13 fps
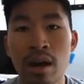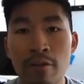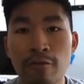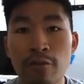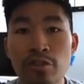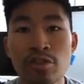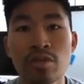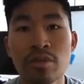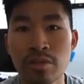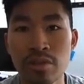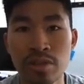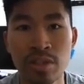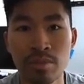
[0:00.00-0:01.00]
First
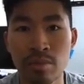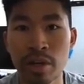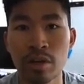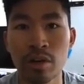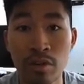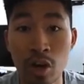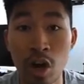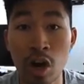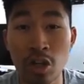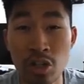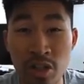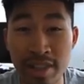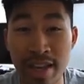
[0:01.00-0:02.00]
university to break over
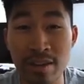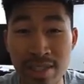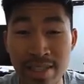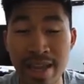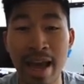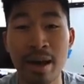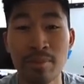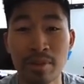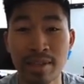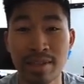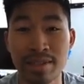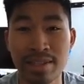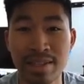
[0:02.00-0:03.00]
100,000
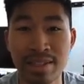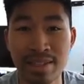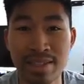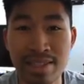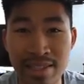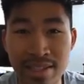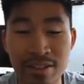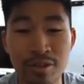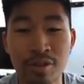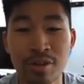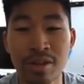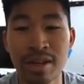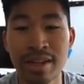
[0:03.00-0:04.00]
applicants in a
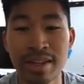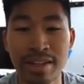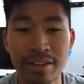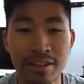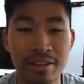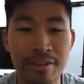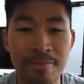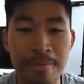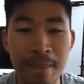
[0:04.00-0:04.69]
single year.